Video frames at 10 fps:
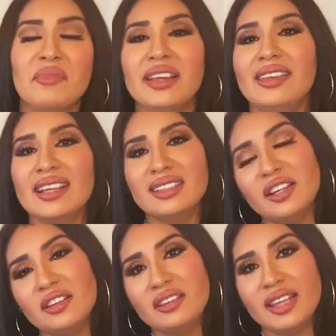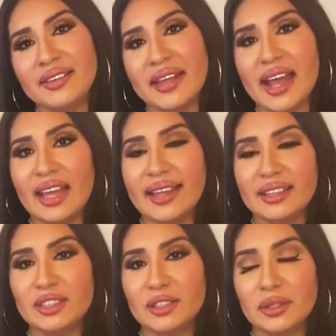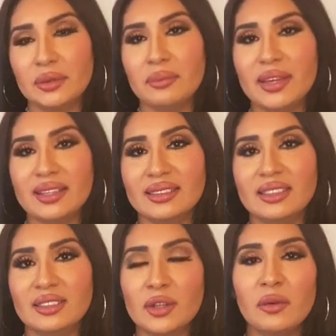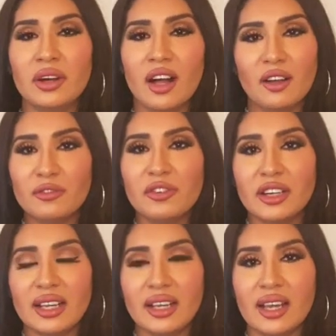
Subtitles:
But that's another thing that I like to do because it's so comforting.